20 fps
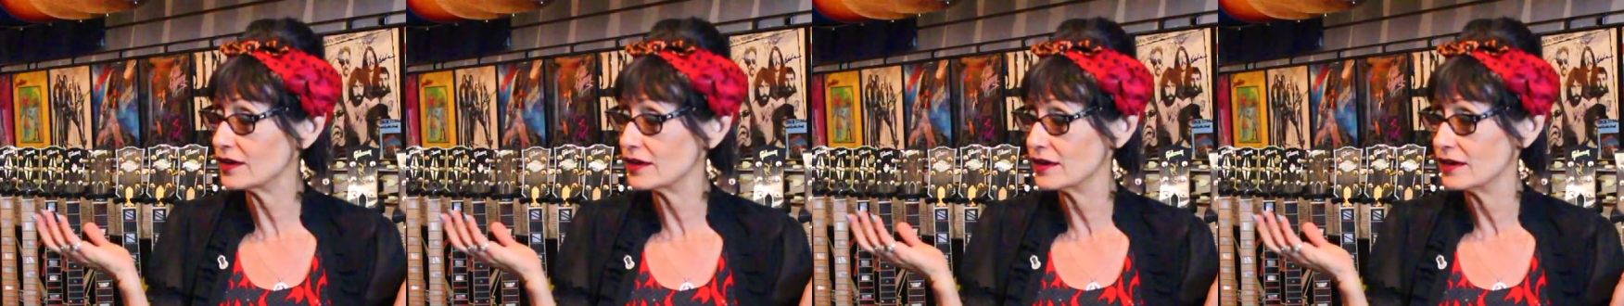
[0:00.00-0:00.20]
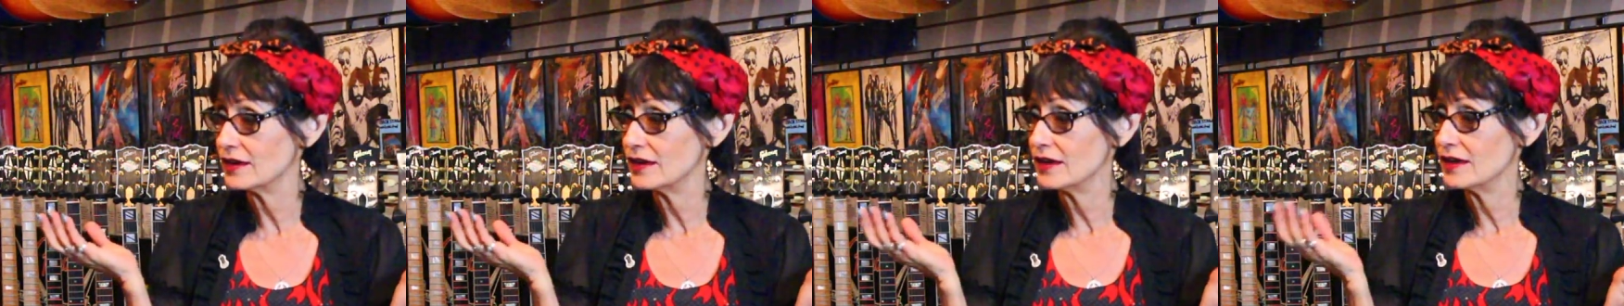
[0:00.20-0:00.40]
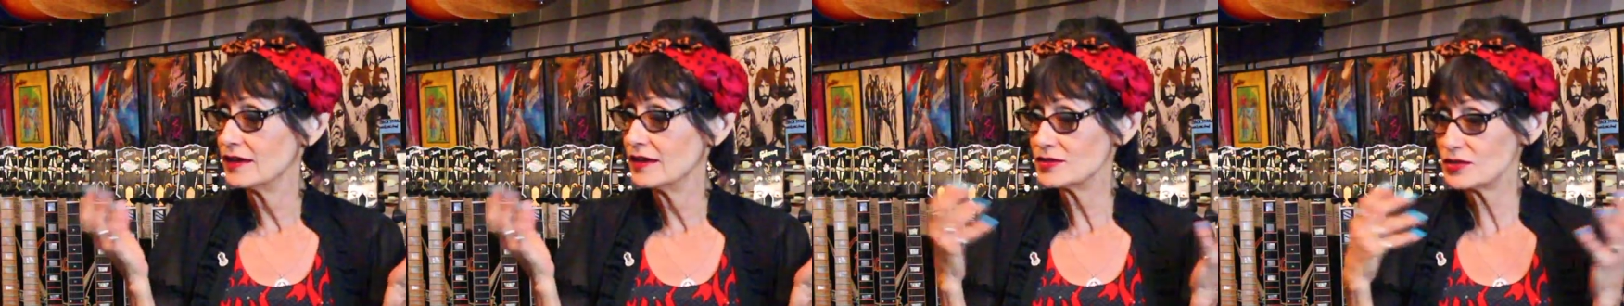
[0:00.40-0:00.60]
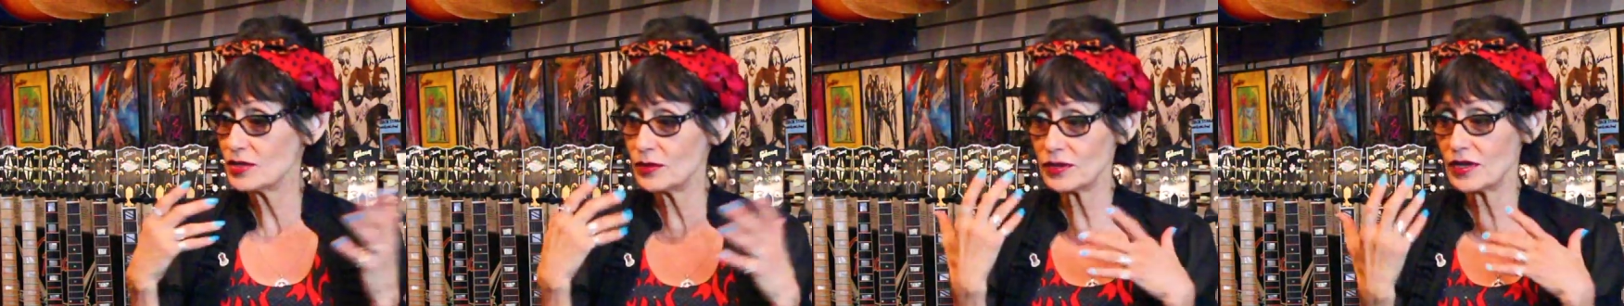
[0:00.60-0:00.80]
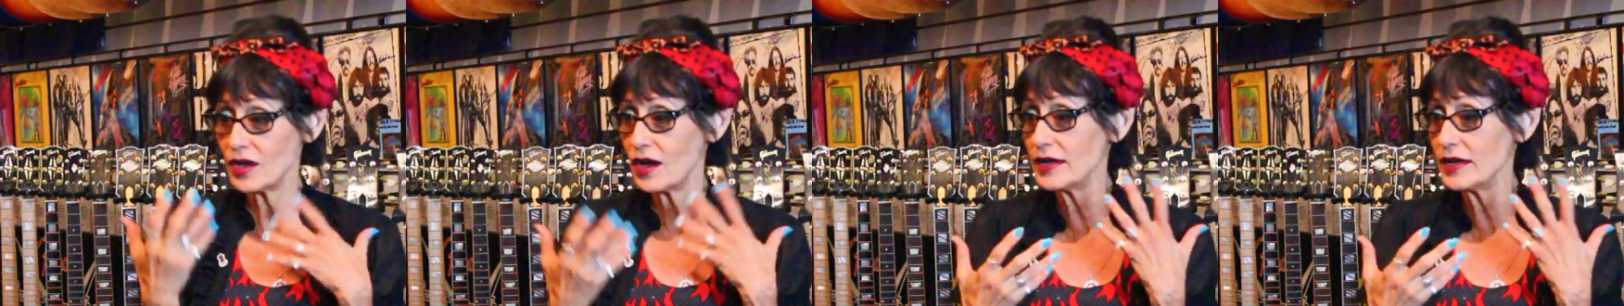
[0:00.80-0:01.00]
Right. So
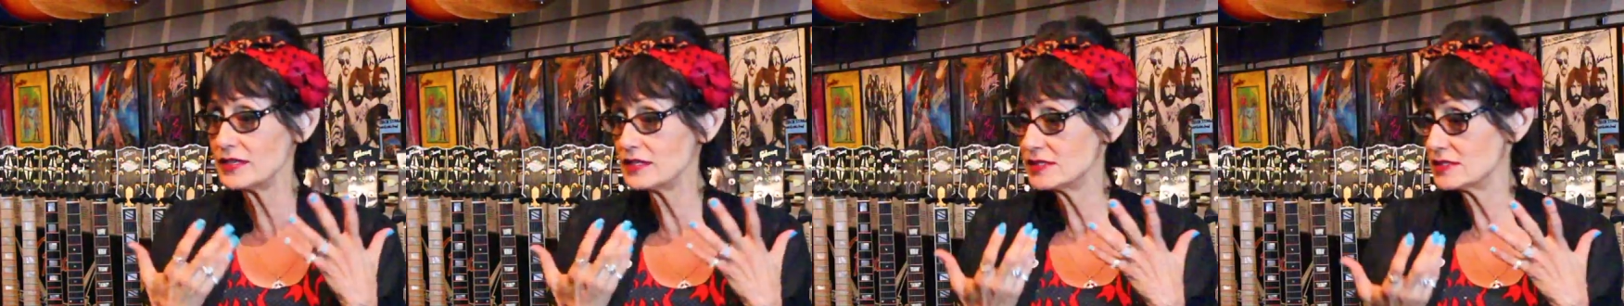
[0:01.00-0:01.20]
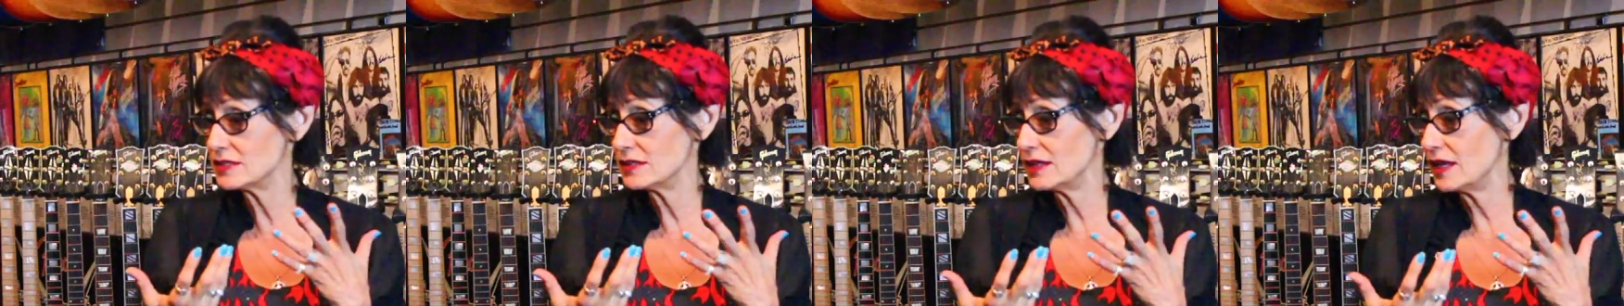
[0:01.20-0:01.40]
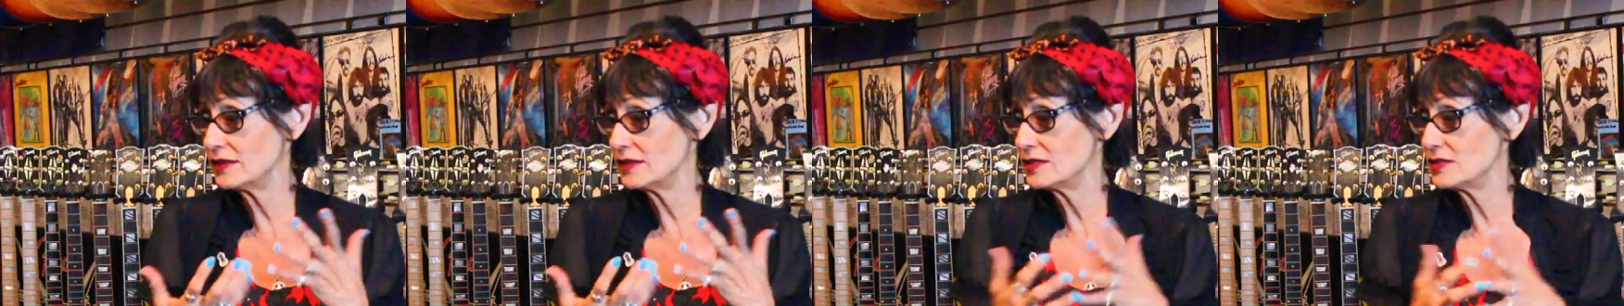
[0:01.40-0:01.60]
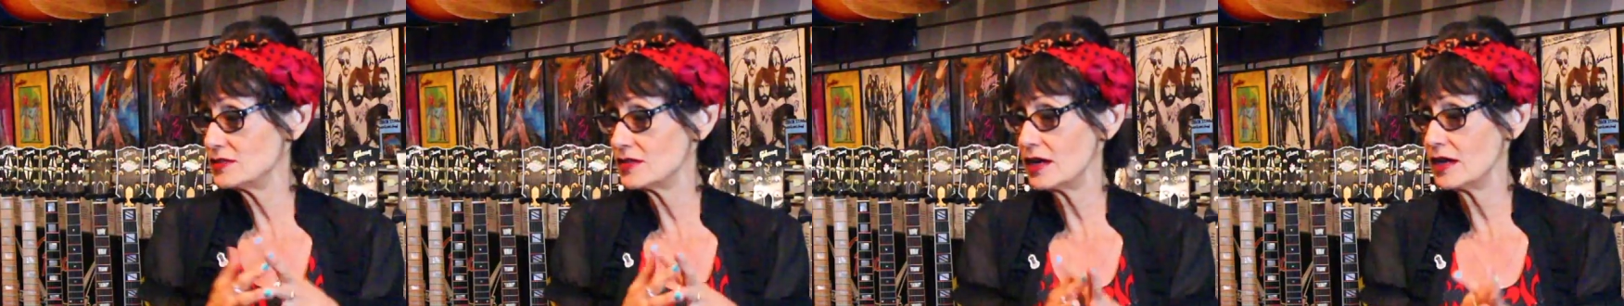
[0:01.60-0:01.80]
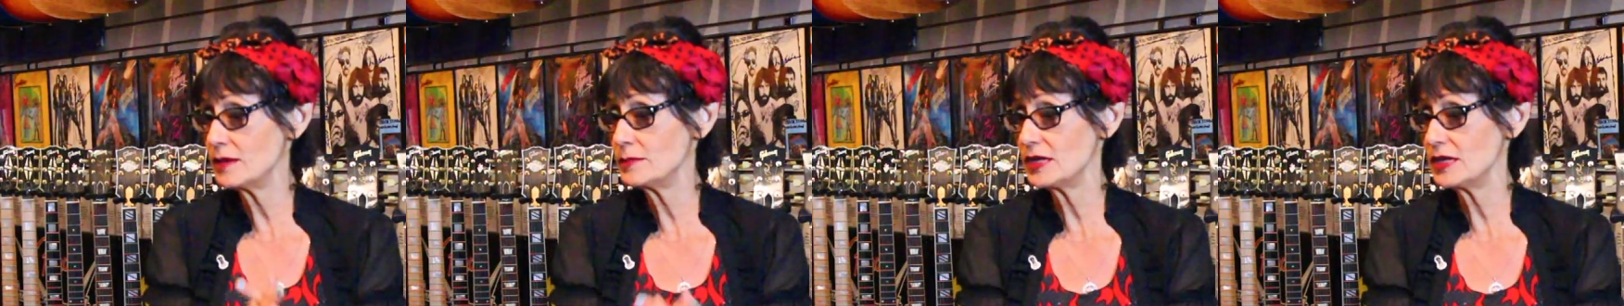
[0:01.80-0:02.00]
guys, at the
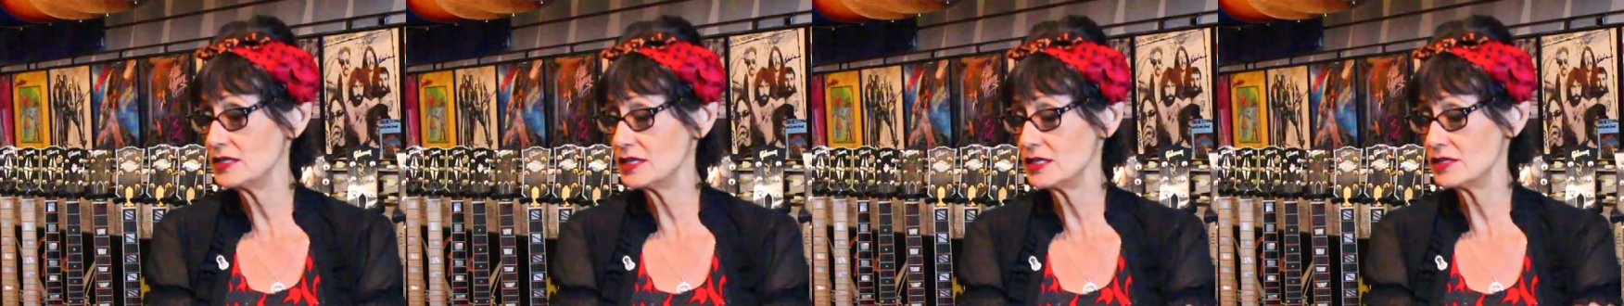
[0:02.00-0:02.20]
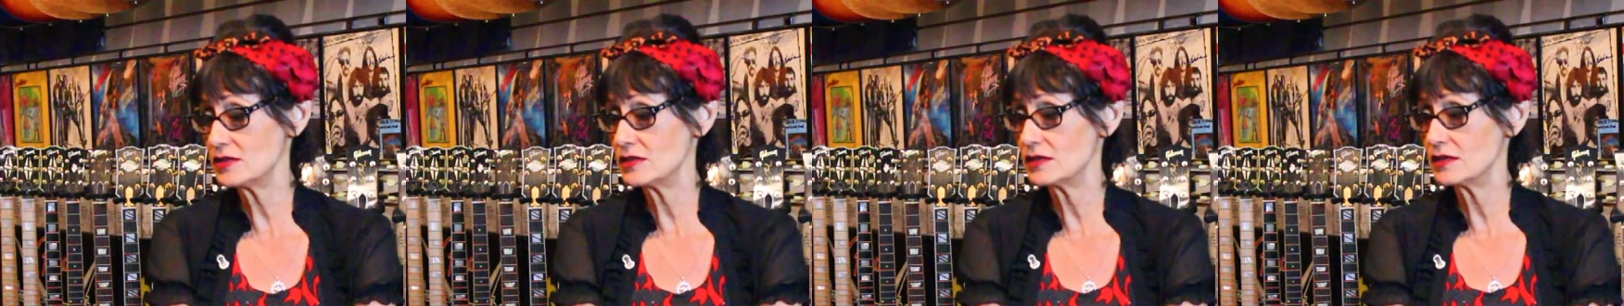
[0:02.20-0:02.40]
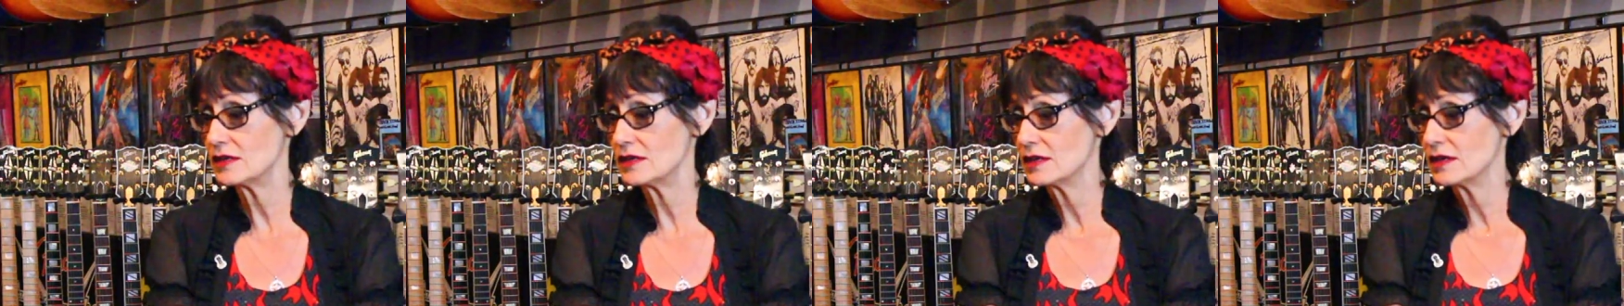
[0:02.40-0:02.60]
time, they didn't,